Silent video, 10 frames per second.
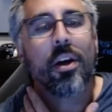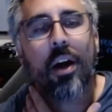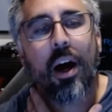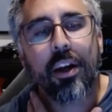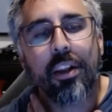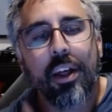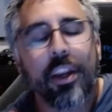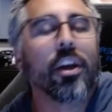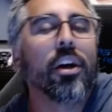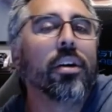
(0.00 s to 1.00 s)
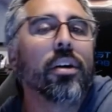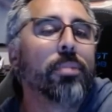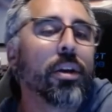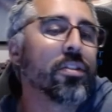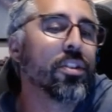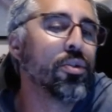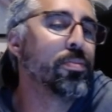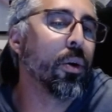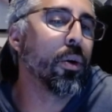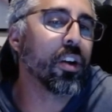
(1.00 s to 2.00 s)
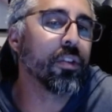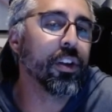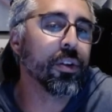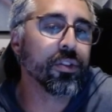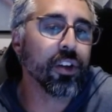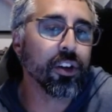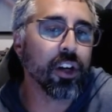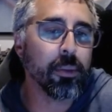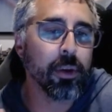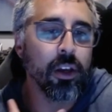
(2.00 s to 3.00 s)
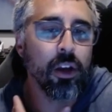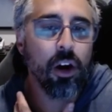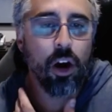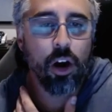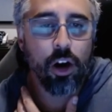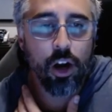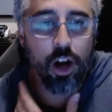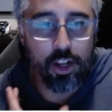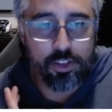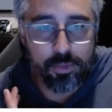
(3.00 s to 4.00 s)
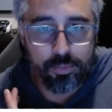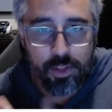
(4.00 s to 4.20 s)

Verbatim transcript: I'm going to let it go, because the new Polestar vehicles that are coming are awesome.